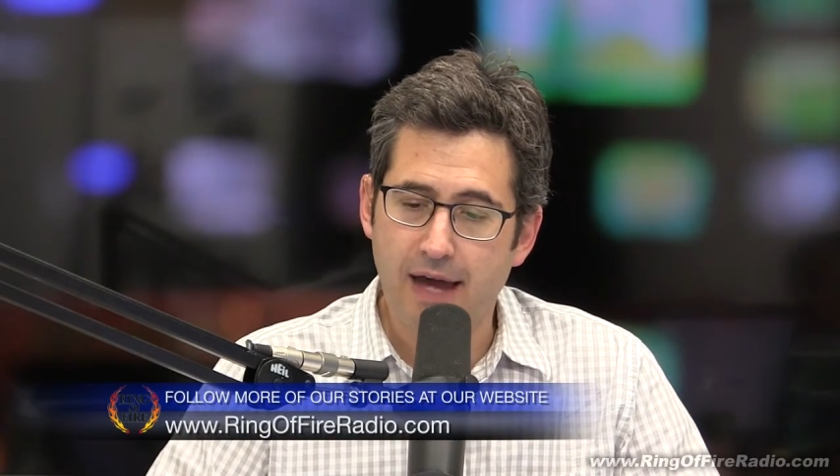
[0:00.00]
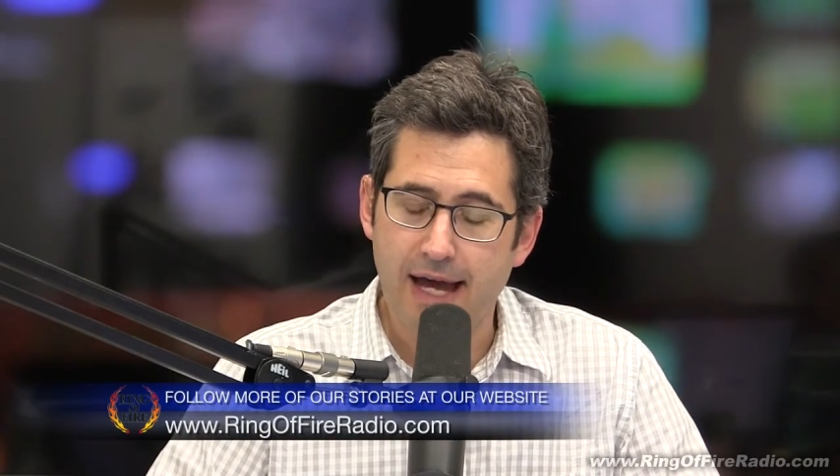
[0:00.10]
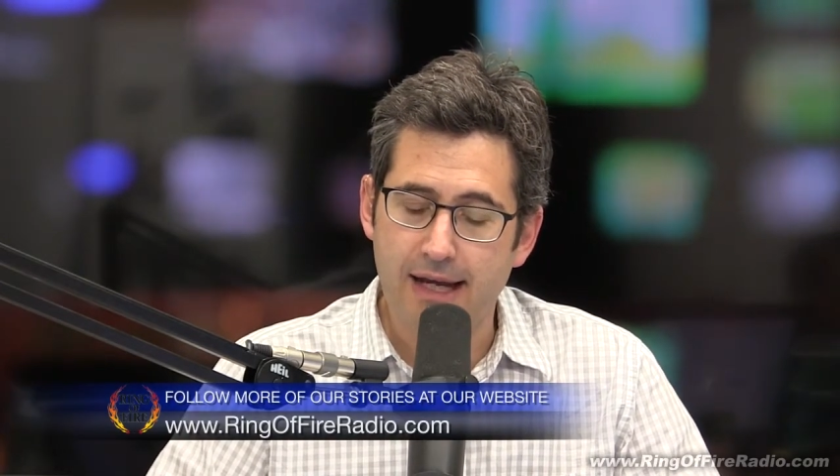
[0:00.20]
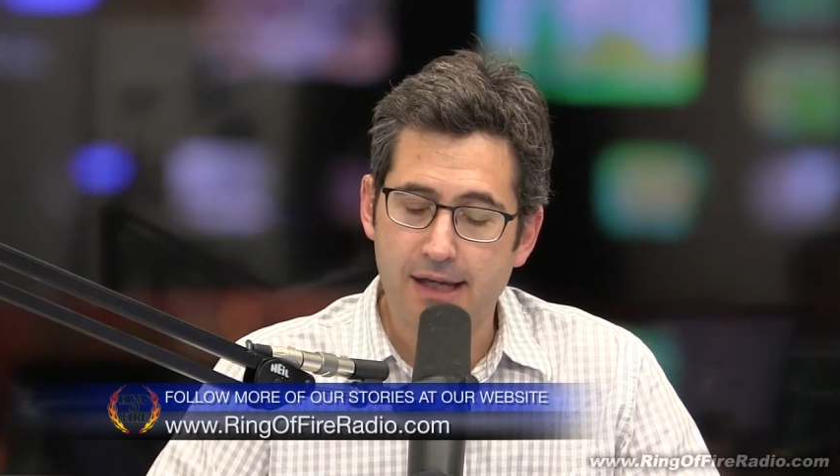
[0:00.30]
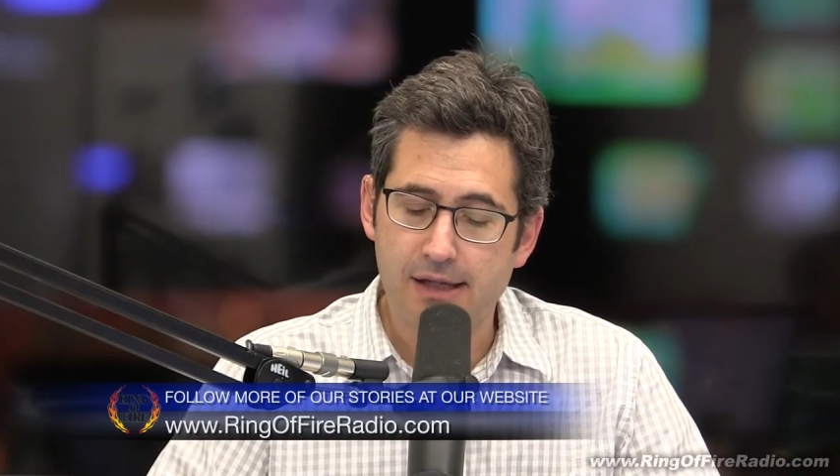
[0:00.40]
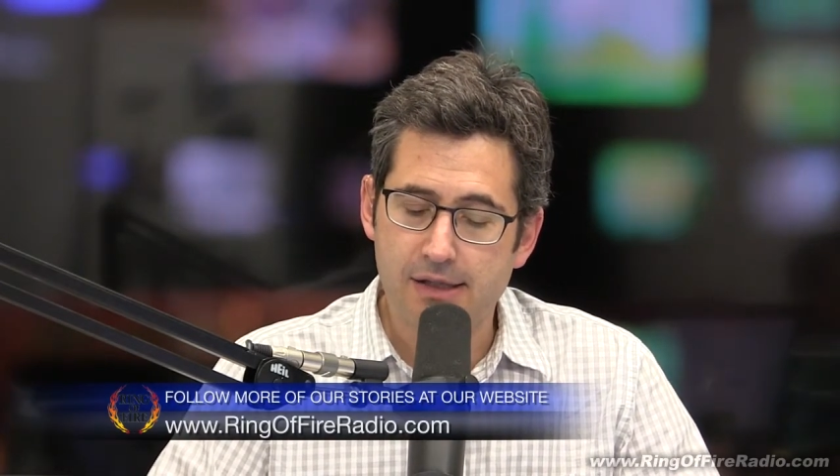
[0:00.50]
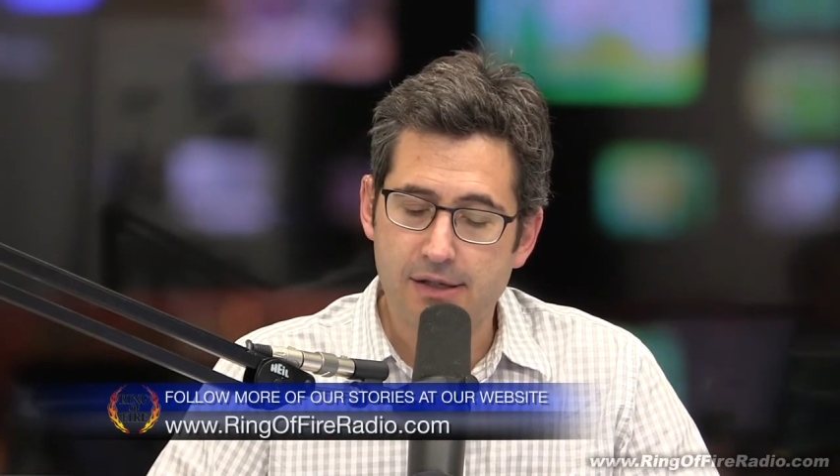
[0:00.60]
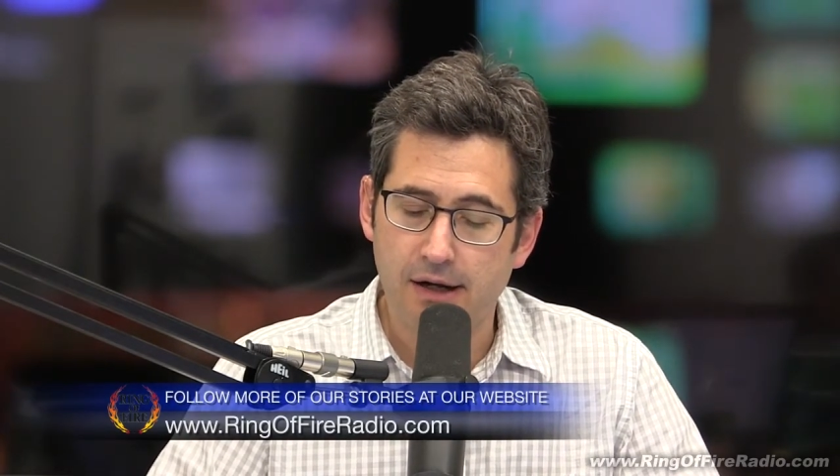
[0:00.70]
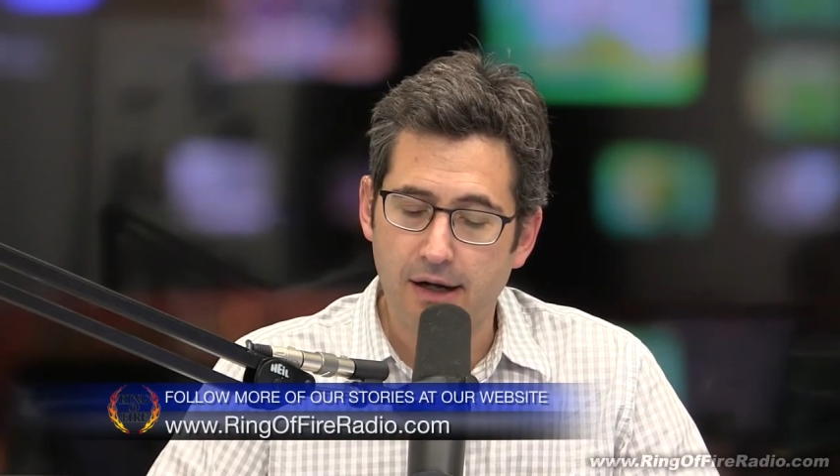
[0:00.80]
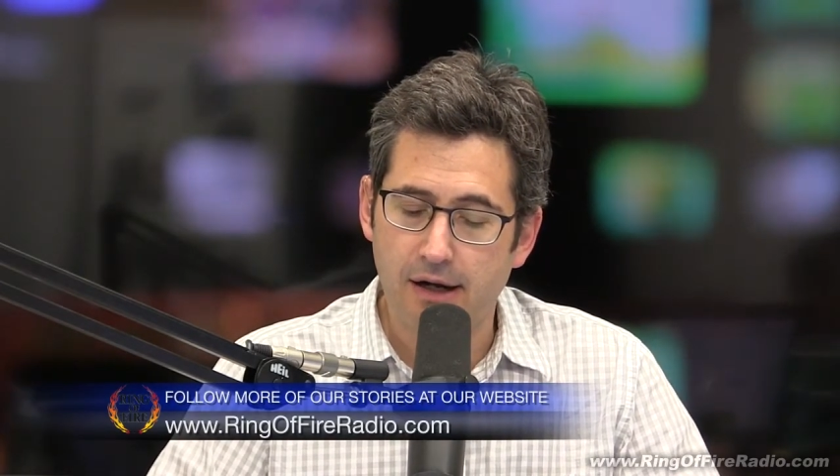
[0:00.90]
that
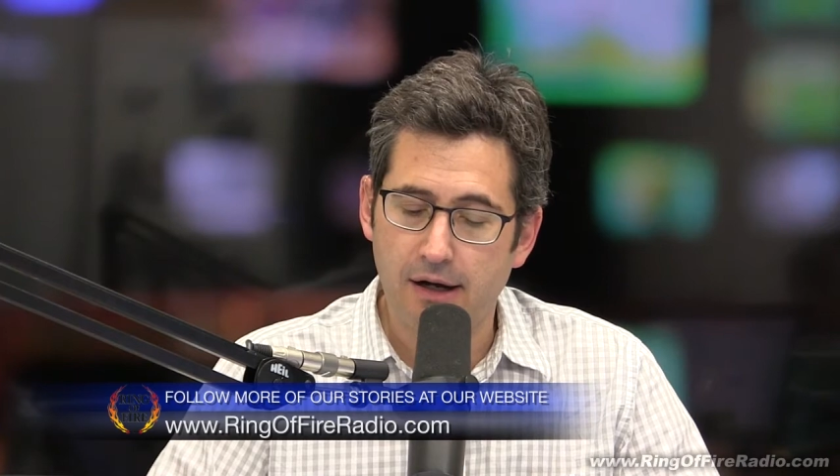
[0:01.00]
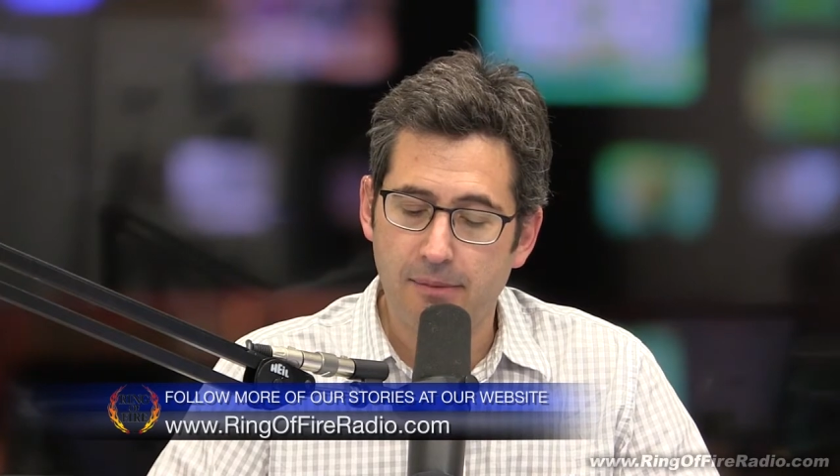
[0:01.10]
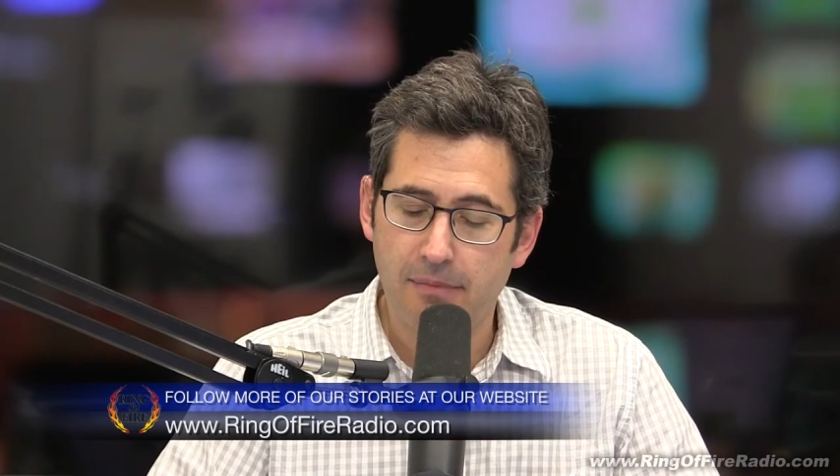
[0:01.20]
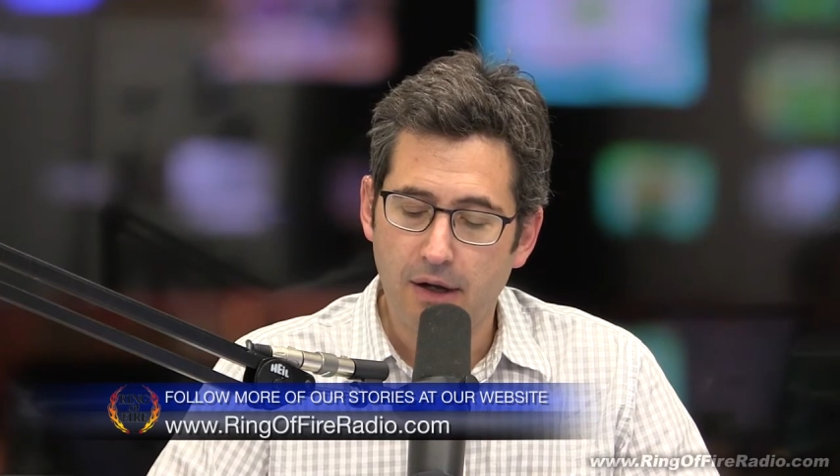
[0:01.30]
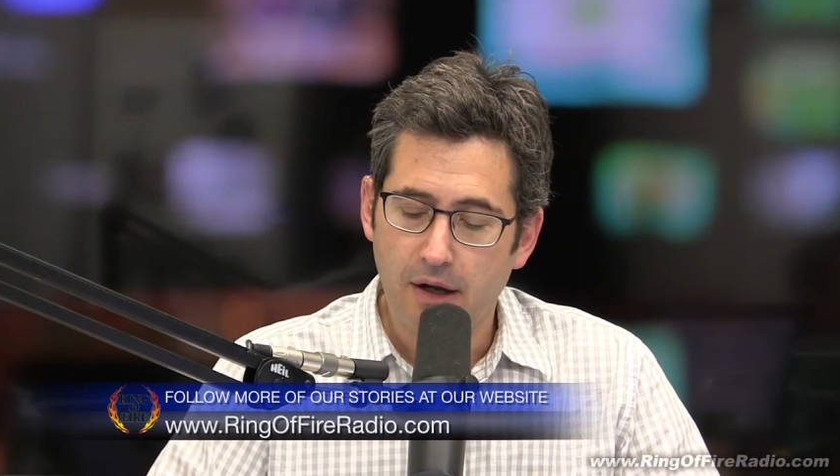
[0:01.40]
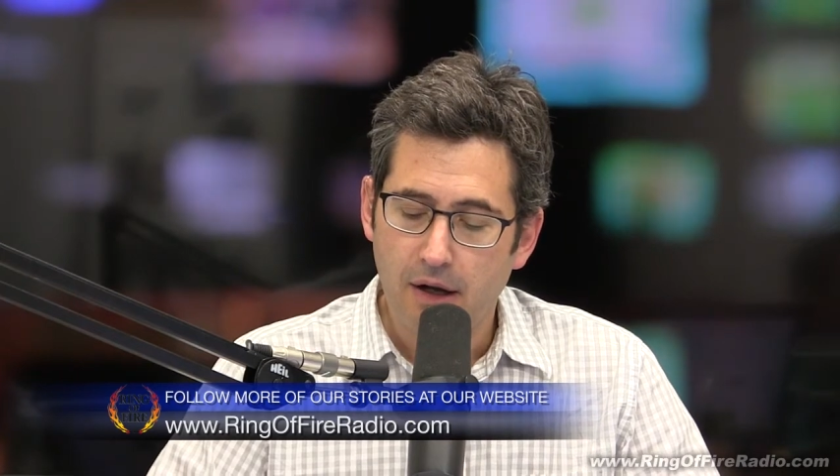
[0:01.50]
is um,